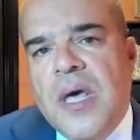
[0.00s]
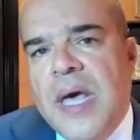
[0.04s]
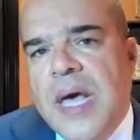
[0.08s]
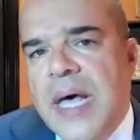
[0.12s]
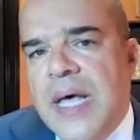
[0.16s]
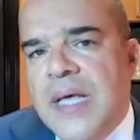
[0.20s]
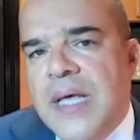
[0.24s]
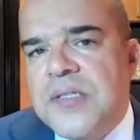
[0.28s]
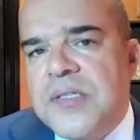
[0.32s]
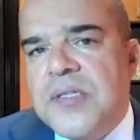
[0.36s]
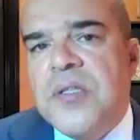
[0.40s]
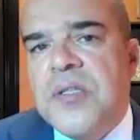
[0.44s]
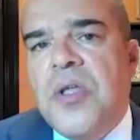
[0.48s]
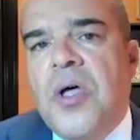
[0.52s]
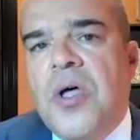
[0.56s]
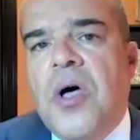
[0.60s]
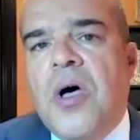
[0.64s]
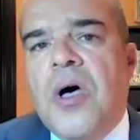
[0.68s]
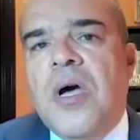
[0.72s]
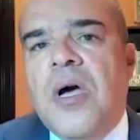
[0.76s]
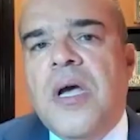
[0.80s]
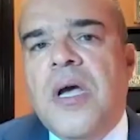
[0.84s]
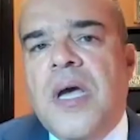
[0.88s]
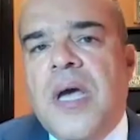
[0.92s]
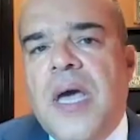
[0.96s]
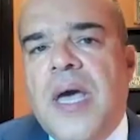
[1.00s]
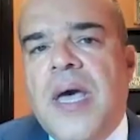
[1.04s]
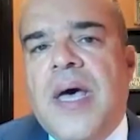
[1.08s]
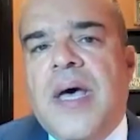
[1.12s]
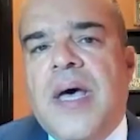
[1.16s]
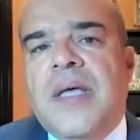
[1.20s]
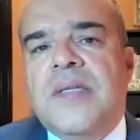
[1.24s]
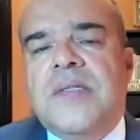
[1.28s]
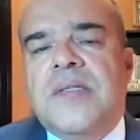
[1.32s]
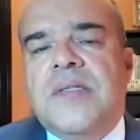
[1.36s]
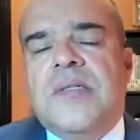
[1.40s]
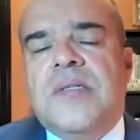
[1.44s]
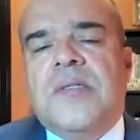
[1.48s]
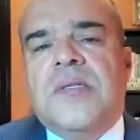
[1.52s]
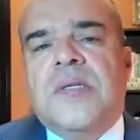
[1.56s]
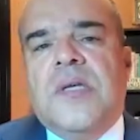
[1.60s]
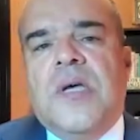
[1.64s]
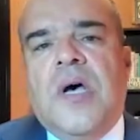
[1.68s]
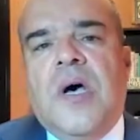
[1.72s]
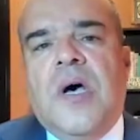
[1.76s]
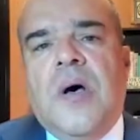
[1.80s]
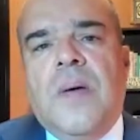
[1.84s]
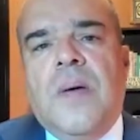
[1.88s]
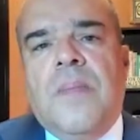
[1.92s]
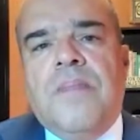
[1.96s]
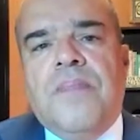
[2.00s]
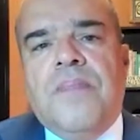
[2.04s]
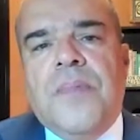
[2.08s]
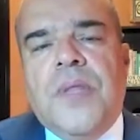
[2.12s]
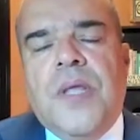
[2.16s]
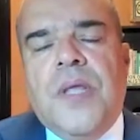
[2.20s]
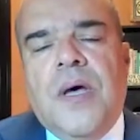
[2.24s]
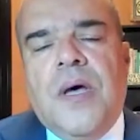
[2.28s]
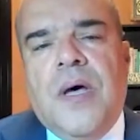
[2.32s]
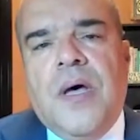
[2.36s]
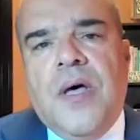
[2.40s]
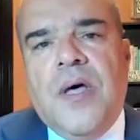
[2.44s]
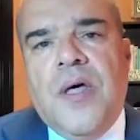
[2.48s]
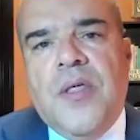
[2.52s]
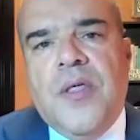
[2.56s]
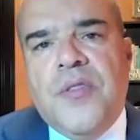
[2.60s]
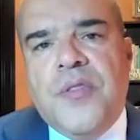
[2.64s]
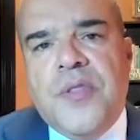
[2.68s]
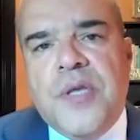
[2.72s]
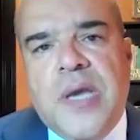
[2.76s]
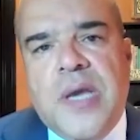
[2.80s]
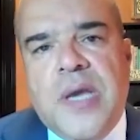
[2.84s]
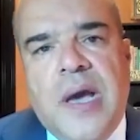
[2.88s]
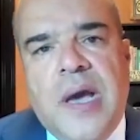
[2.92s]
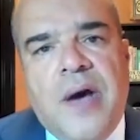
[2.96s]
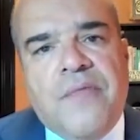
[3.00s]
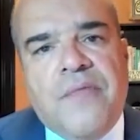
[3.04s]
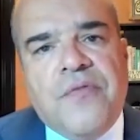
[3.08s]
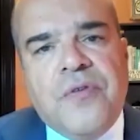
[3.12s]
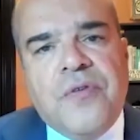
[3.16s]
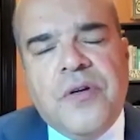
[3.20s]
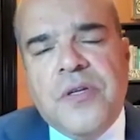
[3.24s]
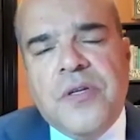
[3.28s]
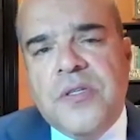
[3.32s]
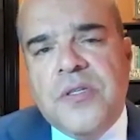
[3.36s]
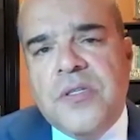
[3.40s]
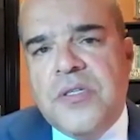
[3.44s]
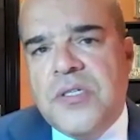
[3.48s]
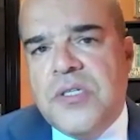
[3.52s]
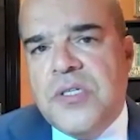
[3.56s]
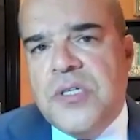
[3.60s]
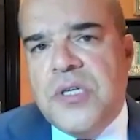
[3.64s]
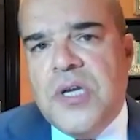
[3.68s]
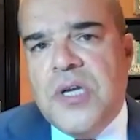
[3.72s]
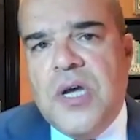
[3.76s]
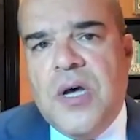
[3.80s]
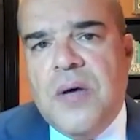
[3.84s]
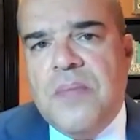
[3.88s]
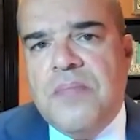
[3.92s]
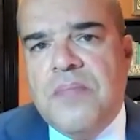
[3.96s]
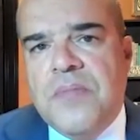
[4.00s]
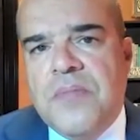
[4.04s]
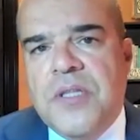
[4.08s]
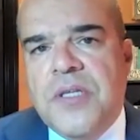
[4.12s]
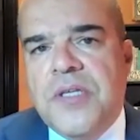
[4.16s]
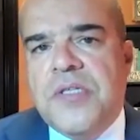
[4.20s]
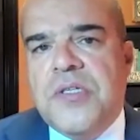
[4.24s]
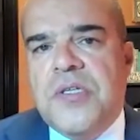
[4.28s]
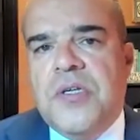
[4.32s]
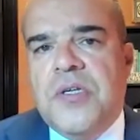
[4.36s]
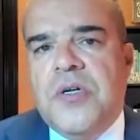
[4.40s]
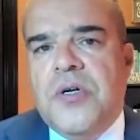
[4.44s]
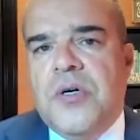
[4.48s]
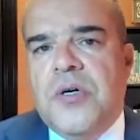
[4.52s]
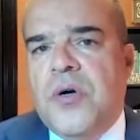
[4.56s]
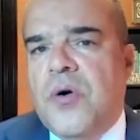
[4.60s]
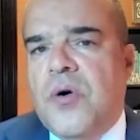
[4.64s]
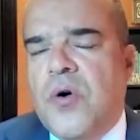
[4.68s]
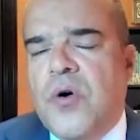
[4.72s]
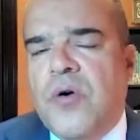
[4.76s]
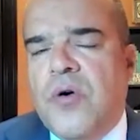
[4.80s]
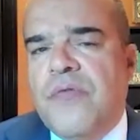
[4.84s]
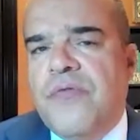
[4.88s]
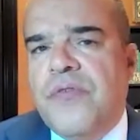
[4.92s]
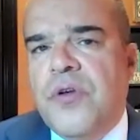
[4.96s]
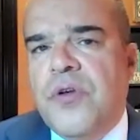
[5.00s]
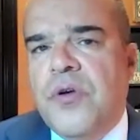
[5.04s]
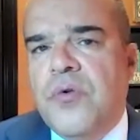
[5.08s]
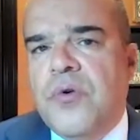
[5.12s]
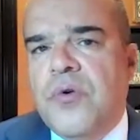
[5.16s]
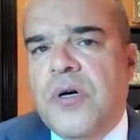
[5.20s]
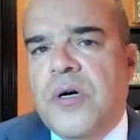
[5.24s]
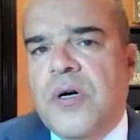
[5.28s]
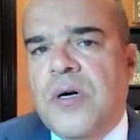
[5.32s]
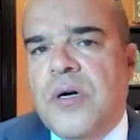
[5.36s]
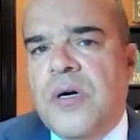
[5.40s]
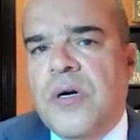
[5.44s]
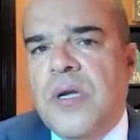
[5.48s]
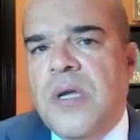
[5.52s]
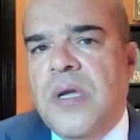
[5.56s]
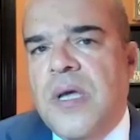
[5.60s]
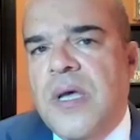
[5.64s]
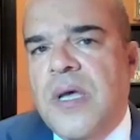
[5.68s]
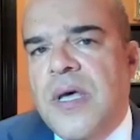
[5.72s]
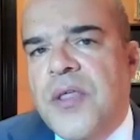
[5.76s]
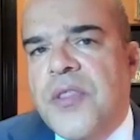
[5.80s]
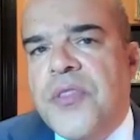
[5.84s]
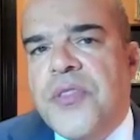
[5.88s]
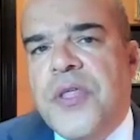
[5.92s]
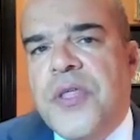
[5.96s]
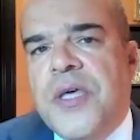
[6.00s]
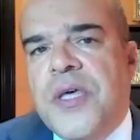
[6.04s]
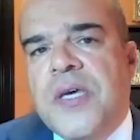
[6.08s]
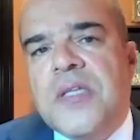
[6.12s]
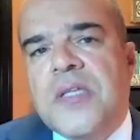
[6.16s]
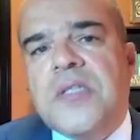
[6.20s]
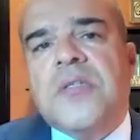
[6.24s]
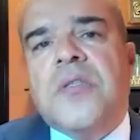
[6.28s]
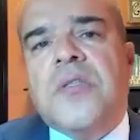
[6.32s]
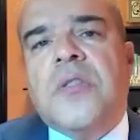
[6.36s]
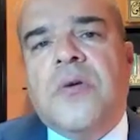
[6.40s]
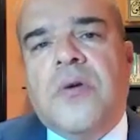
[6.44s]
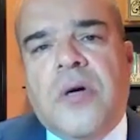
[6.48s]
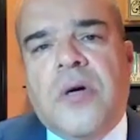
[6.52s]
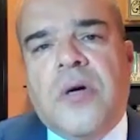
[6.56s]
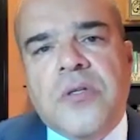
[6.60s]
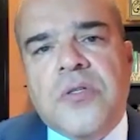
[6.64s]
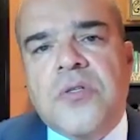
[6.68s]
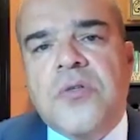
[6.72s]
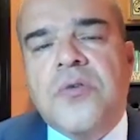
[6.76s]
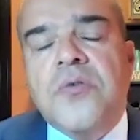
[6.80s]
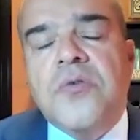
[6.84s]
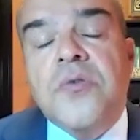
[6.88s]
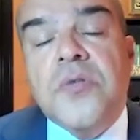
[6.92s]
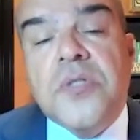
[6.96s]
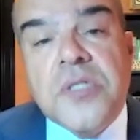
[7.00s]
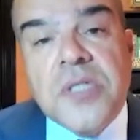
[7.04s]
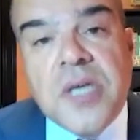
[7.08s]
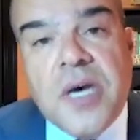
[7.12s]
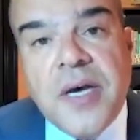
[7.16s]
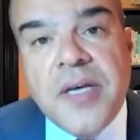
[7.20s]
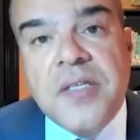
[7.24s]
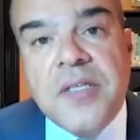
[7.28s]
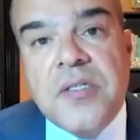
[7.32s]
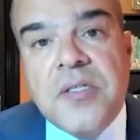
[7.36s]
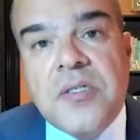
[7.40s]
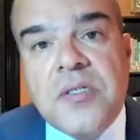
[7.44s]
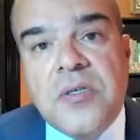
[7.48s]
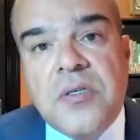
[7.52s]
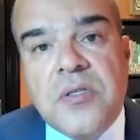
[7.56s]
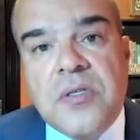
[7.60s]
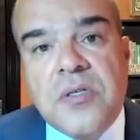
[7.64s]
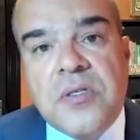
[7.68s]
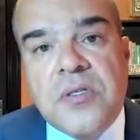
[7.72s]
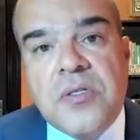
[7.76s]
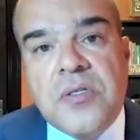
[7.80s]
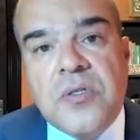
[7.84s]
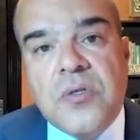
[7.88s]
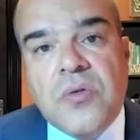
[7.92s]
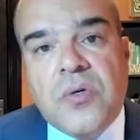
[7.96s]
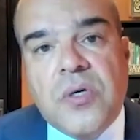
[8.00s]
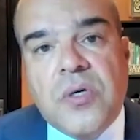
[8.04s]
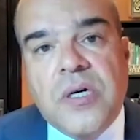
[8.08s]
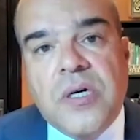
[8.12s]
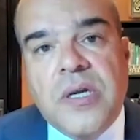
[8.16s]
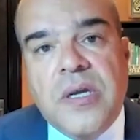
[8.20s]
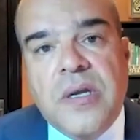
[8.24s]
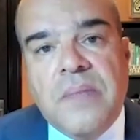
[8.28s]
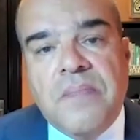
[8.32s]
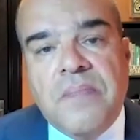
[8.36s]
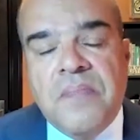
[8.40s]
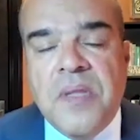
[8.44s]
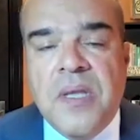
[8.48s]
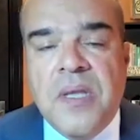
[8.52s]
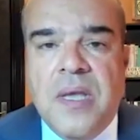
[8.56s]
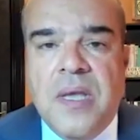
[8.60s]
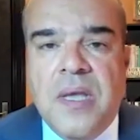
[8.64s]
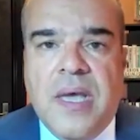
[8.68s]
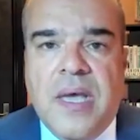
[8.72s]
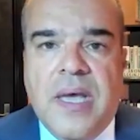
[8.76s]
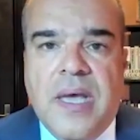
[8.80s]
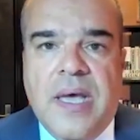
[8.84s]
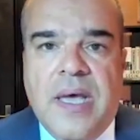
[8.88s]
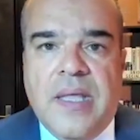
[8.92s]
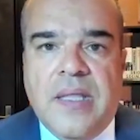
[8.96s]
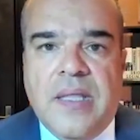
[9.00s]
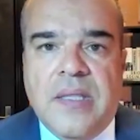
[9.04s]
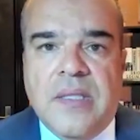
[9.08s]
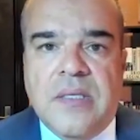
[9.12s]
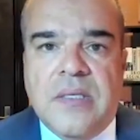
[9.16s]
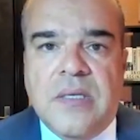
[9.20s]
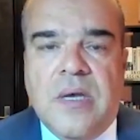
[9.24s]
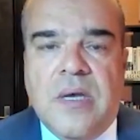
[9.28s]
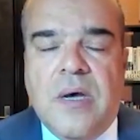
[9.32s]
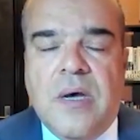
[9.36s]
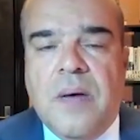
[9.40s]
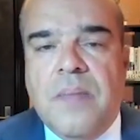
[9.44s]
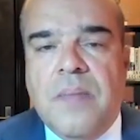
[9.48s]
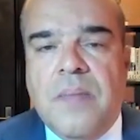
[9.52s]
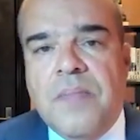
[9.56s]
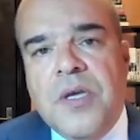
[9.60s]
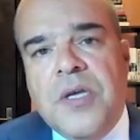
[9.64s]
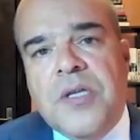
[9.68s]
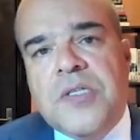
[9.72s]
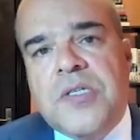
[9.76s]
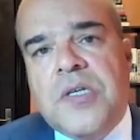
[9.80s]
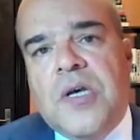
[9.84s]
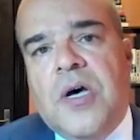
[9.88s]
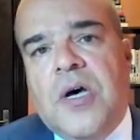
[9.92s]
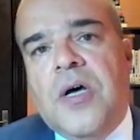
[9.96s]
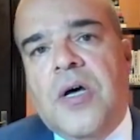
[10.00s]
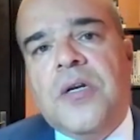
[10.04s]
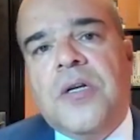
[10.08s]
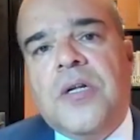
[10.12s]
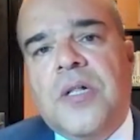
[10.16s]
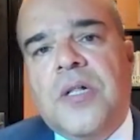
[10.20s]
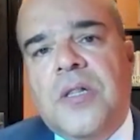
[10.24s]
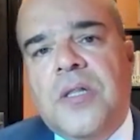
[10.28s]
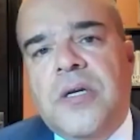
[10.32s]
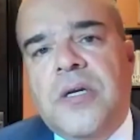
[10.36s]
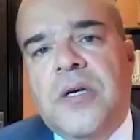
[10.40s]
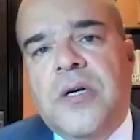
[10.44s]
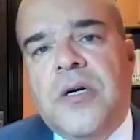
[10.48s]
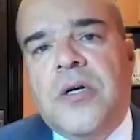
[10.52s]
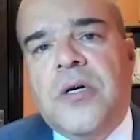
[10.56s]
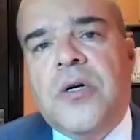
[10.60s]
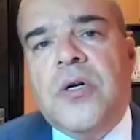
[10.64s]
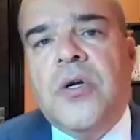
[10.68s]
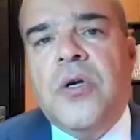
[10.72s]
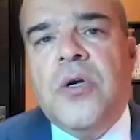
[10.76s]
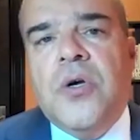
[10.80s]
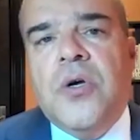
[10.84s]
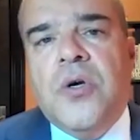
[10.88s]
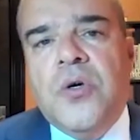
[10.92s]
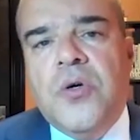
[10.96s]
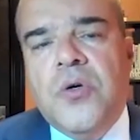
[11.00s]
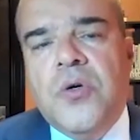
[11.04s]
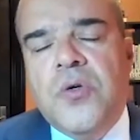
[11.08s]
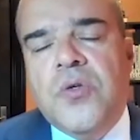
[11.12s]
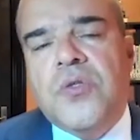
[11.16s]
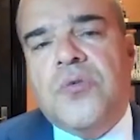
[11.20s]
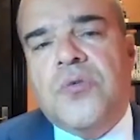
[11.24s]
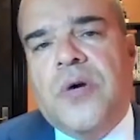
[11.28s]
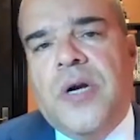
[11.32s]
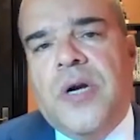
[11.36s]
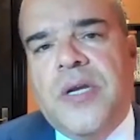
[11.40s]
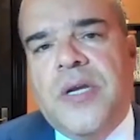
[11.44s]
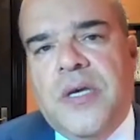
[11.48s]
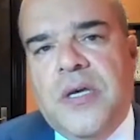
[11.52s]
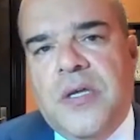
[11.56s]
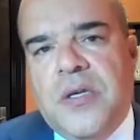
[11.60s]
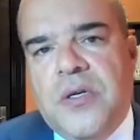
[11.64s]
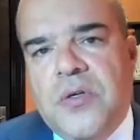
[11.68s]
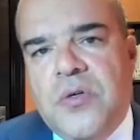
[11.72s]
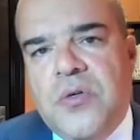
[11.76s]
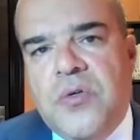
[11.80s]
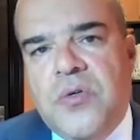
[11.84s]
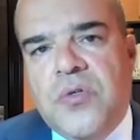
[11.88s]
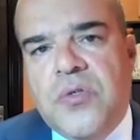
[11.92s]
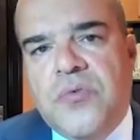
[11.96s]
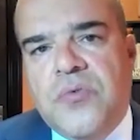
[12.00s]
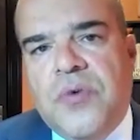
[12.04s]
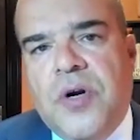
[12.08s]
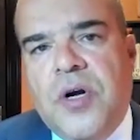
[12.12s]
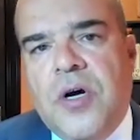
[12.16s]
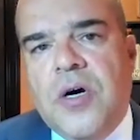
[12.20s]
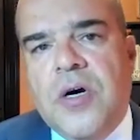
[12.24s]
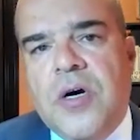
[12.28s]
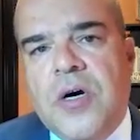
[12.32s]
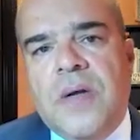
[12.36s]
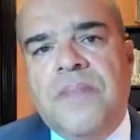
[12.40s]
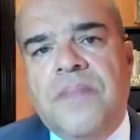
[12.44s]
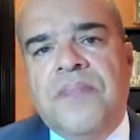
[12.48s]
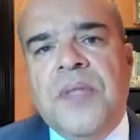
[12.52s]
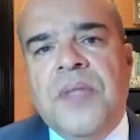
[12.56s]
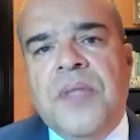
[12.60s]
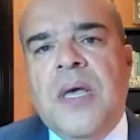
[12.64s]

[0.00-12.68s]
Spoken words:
As long as the average listener or viewer thinks there are two sides to this story, and it's unclear who's right and who's wrong,